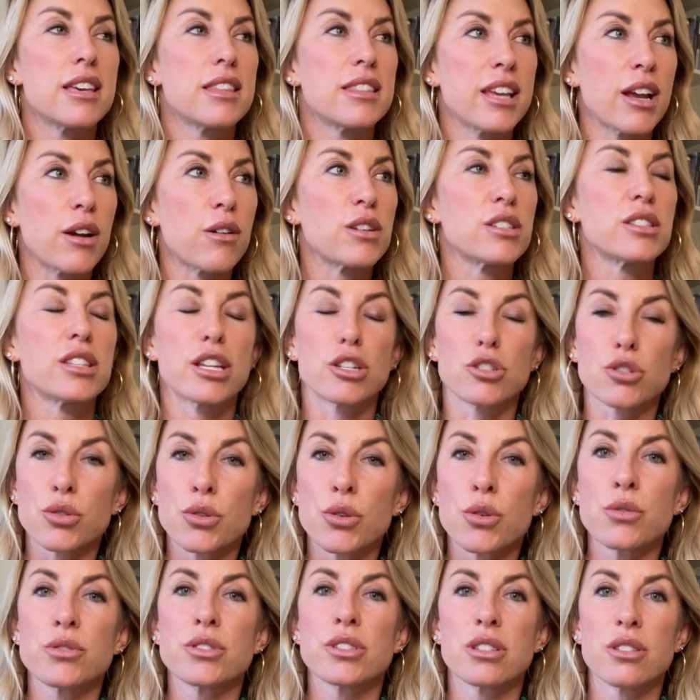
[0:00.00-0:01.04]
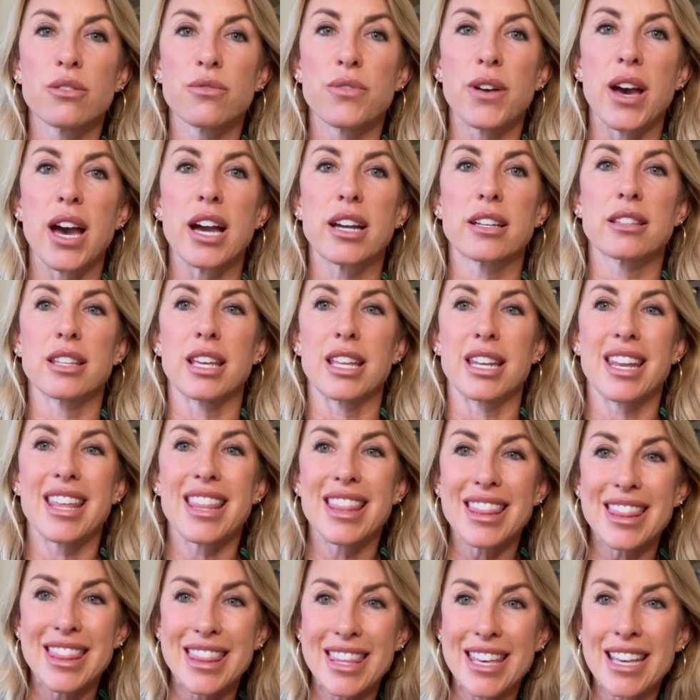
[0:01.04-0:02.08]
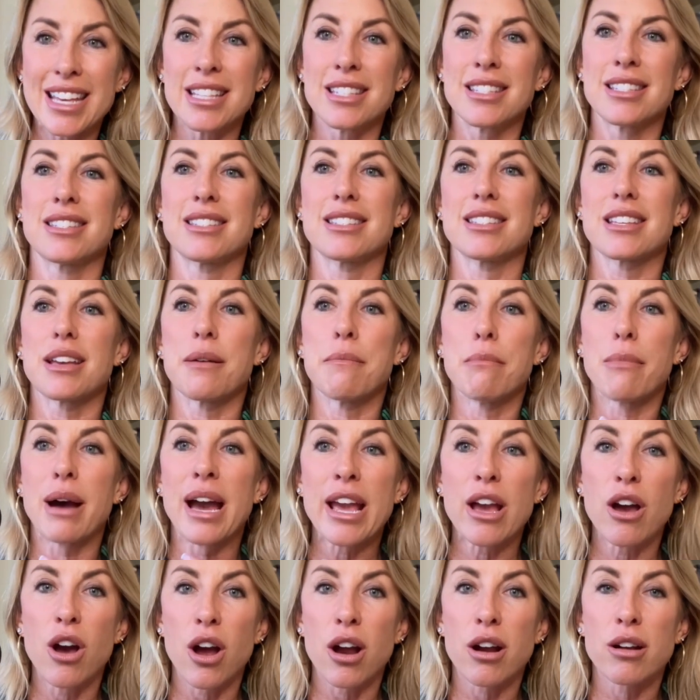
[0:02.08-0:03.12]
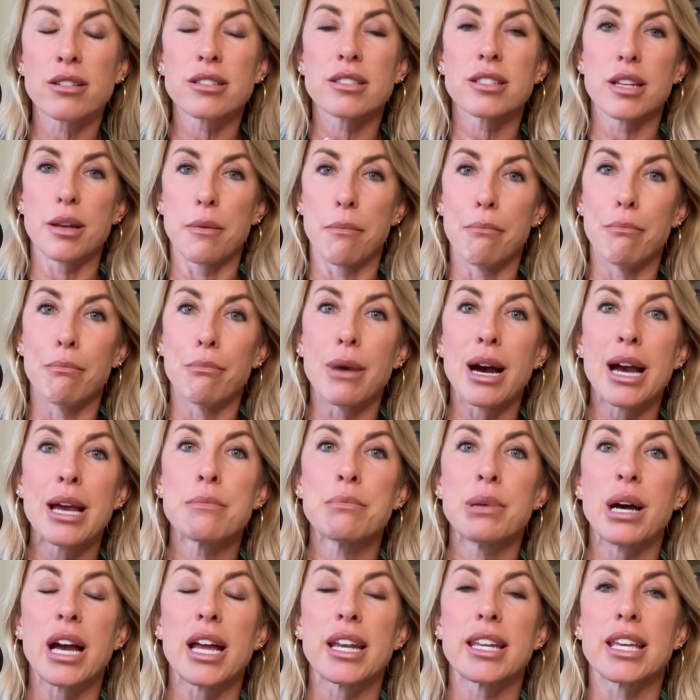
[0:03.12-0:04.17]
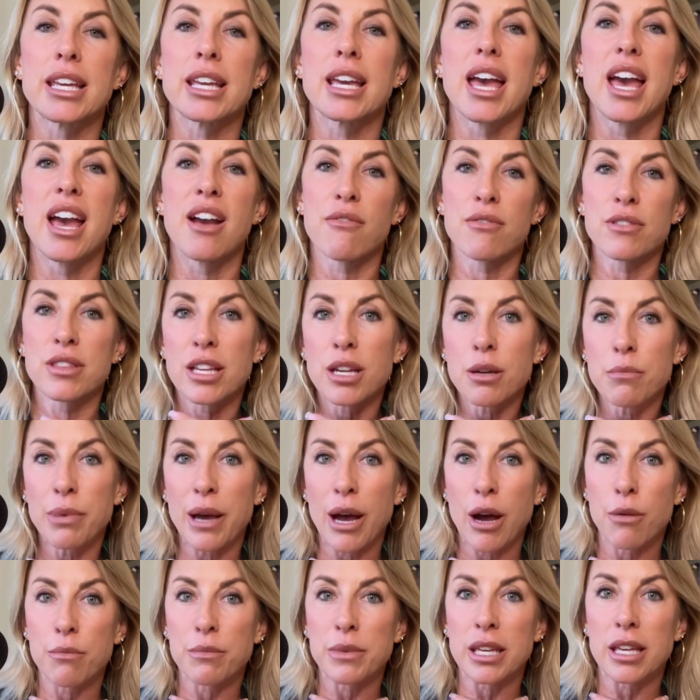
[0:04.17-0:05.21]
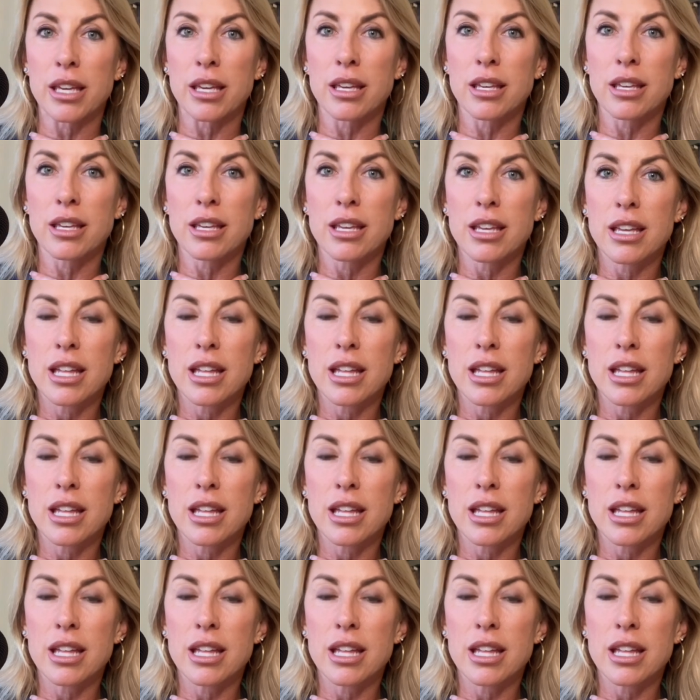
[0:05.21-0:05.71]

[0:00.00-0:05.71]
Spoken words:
There is a truth to the fact that this, my heart, my body, everything about me,